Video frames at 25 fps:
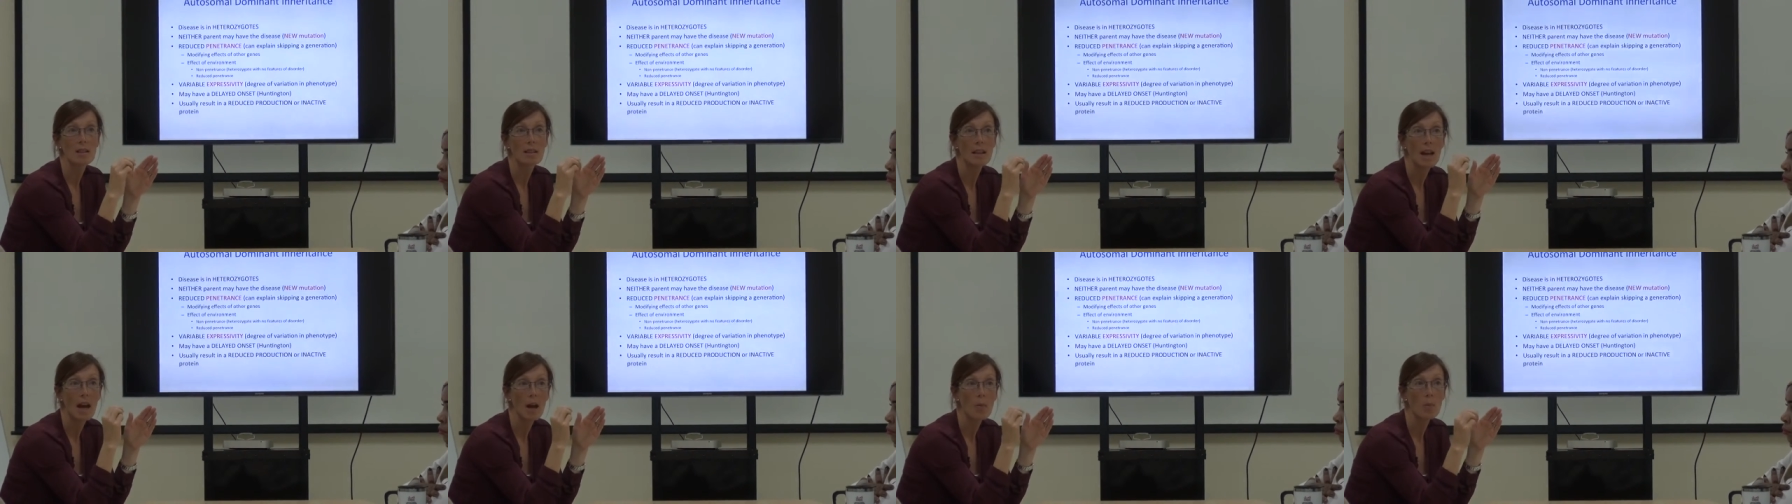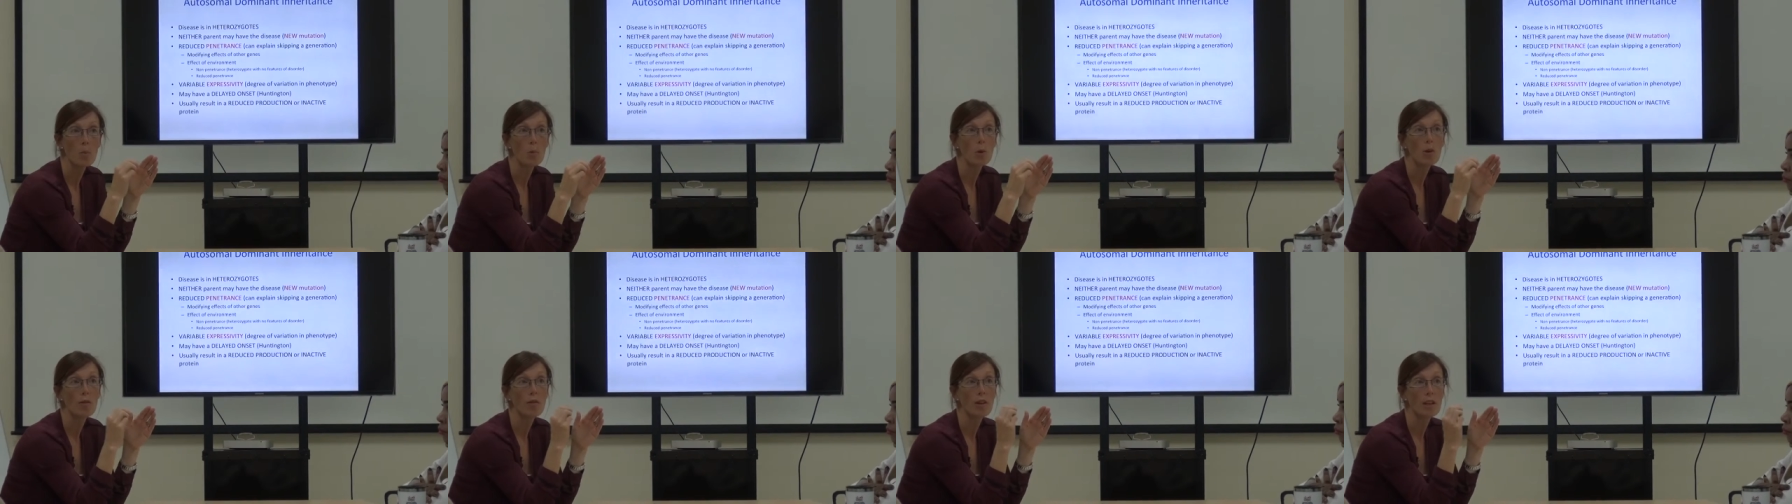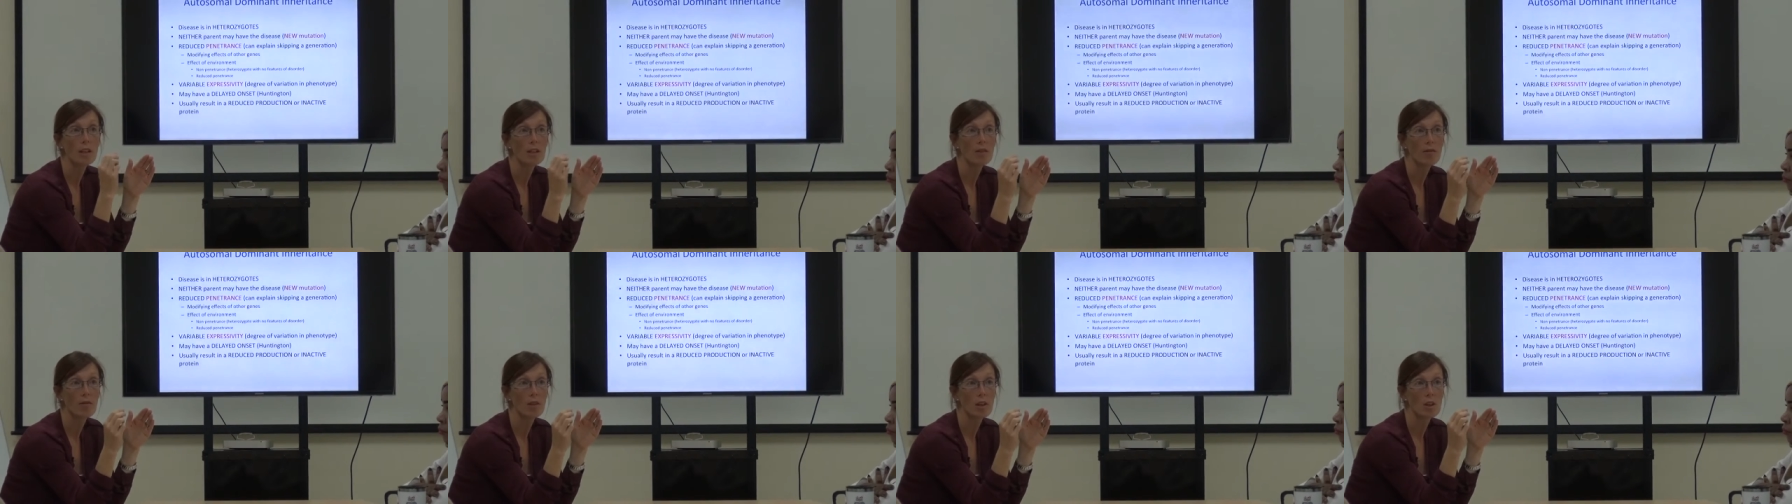number of
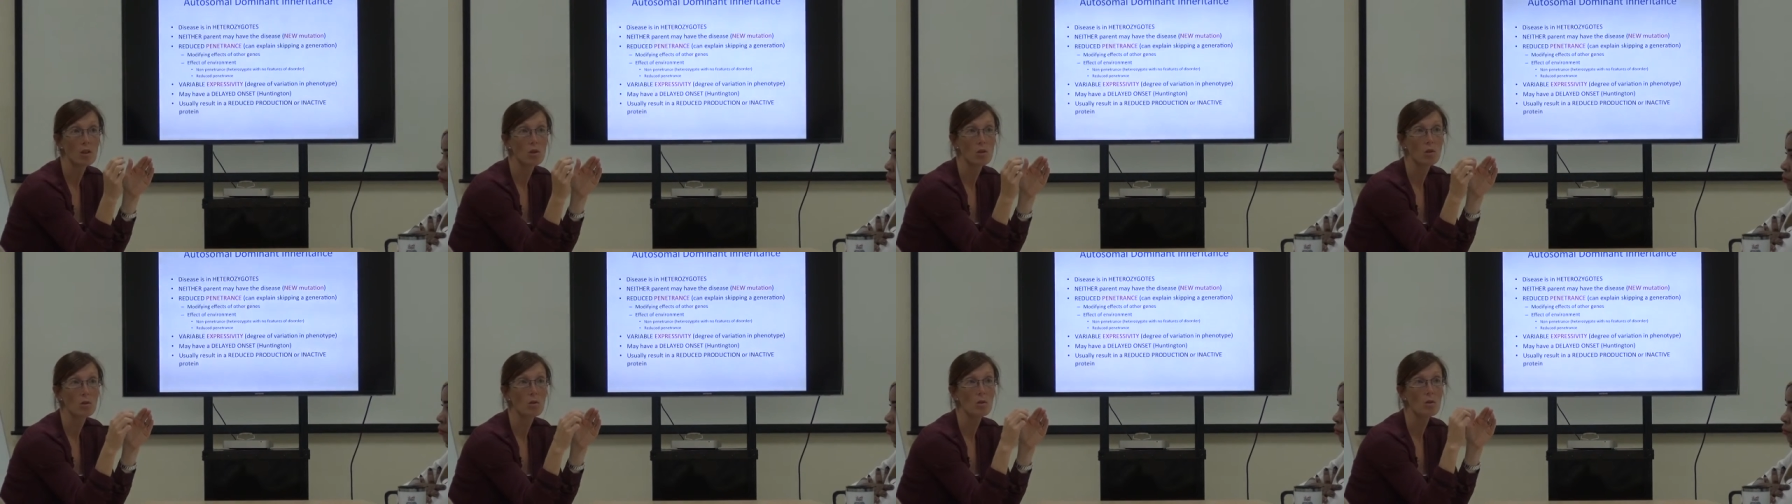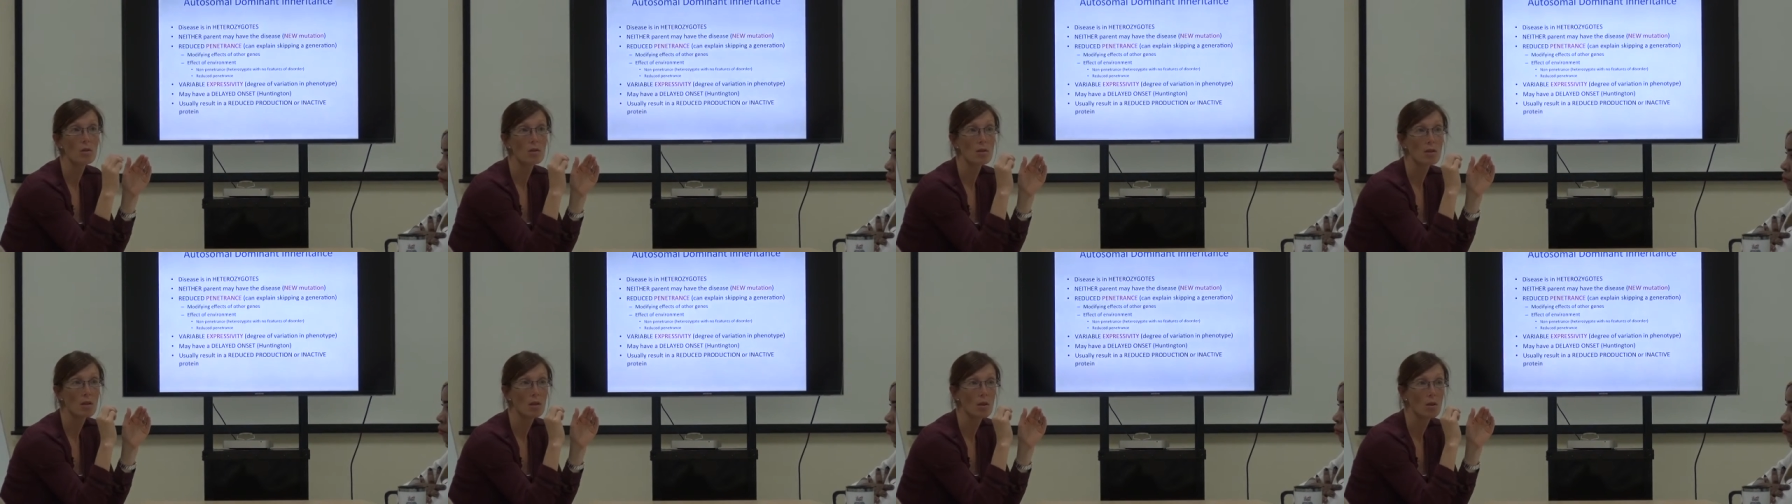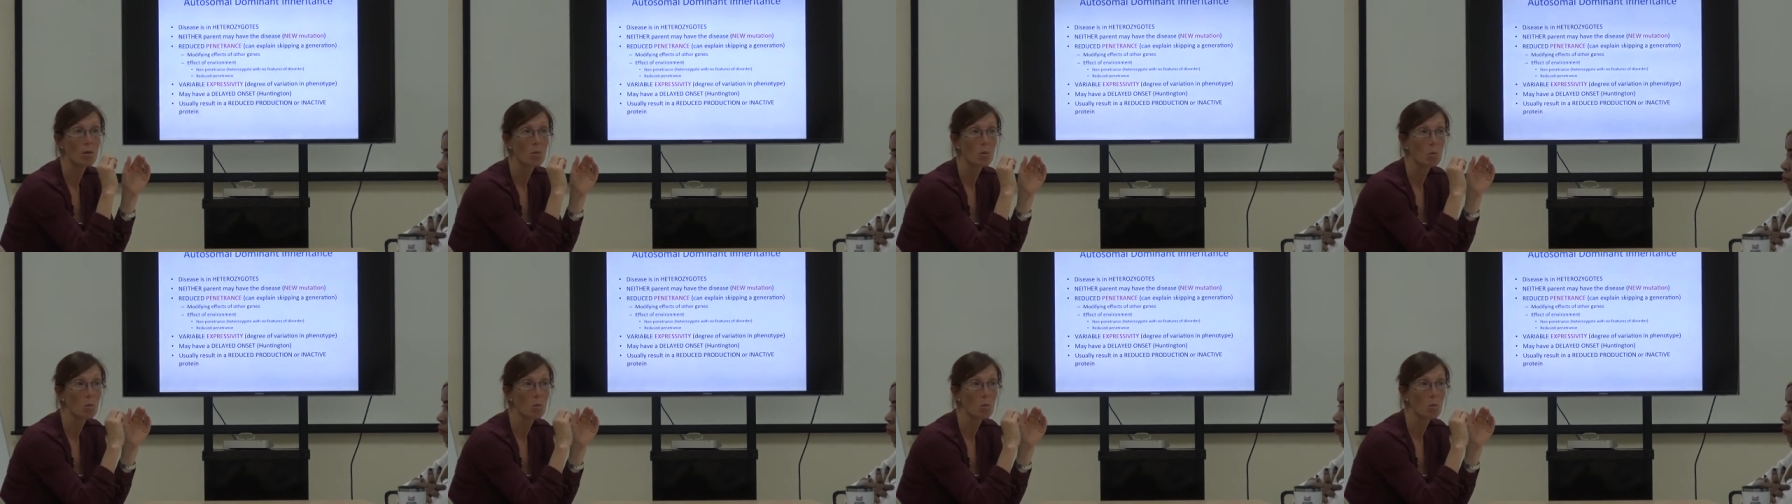individuals